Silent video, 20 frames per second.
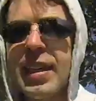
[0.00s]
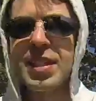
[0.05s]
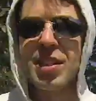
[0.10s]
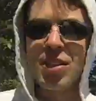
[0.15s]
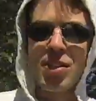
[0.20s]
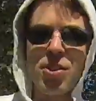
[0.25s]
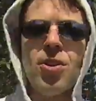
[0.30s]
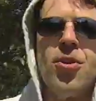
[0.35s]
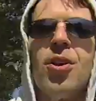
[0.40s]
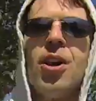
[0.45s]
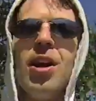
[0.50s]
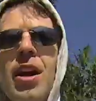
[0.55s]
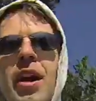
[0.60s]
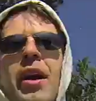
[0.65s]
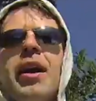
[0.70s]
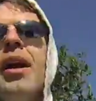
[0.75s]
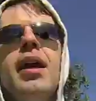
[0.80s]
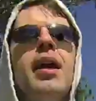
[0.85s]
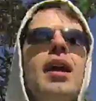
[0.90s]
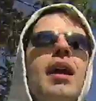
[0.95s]
yes, sir.
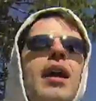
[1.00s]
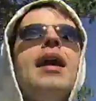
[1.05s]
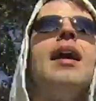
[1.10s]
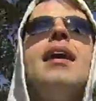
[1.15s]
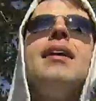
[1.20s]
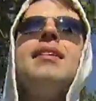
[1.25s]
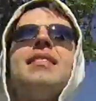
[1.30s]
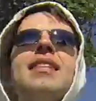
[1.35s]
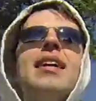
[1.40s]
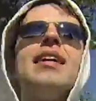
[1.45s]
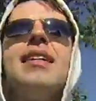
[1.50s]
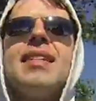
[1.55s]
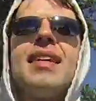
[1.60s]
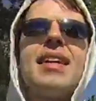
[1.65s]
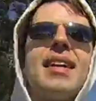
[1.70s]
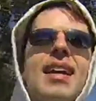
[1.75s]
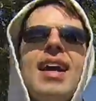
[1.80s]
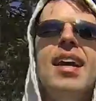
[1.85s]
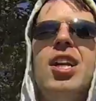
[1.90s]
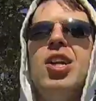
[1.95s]
Instead, he's
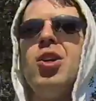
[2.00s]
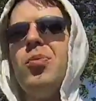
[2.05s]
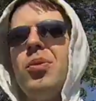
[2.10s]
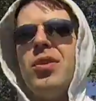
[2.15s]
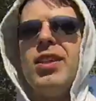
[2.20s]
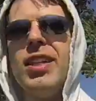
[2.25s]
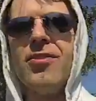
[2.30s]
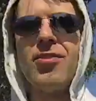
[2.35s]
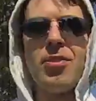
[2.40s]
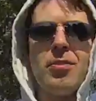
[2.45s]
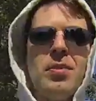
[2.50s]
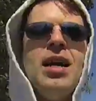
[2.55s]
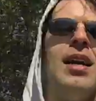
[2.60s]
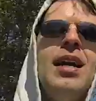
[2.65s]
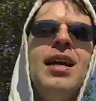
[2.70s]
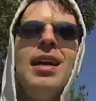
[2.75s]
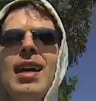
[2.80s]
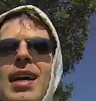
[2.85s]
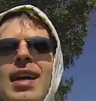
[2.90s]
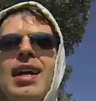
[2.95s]
like, I don't believe him.
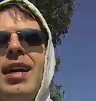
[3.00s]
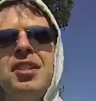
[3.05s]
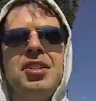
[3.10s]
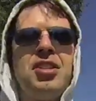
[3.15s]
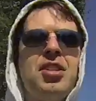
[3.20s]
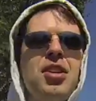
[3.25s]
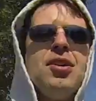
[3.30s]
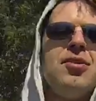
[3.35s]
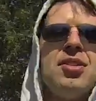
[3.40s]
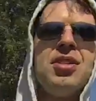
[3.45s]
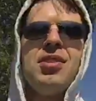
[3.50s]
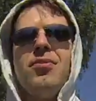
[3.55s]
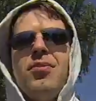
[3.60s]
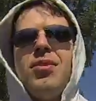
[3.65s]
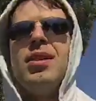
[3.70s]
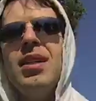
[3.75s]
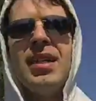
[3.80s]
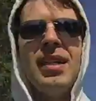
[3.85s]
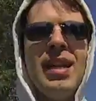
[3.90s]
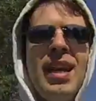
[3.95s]
Chosen
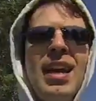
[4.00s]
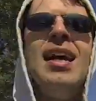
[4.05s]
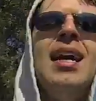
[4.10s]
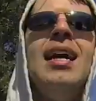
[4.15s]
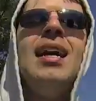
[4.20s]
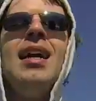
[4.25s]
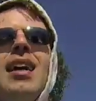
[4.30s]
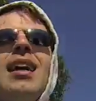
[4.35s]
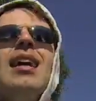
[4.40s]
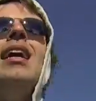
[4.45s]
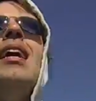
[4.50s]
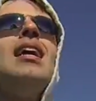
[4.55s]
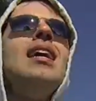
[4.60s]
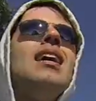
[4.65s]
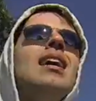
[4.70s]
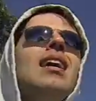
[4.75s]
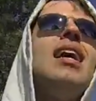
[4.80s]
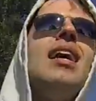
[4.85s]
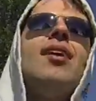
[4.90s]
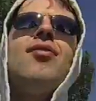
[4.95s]
one,
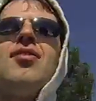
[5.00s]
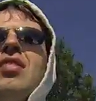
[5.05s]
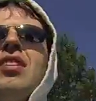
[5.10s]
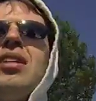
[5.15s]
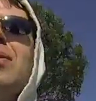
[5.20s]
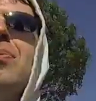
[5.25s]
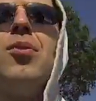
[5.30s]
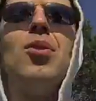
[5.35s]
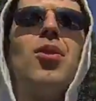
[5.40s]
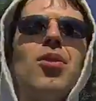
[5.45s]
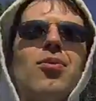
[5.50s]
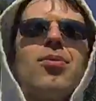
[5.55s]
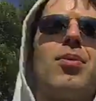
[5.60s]
I've seen more